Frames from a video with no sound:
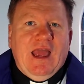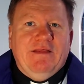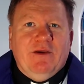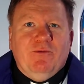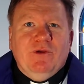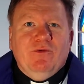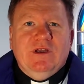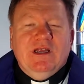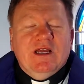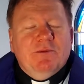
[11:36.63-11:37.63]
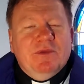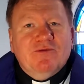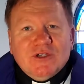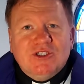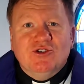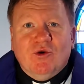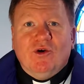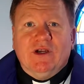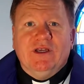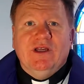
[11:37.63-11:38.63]
and that we would be
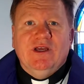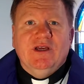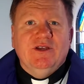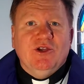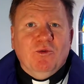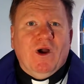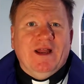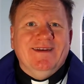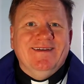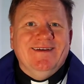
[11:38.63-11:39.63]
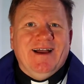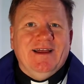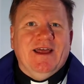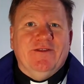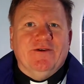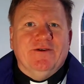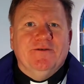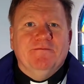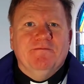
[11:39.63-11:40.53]
restored to one another.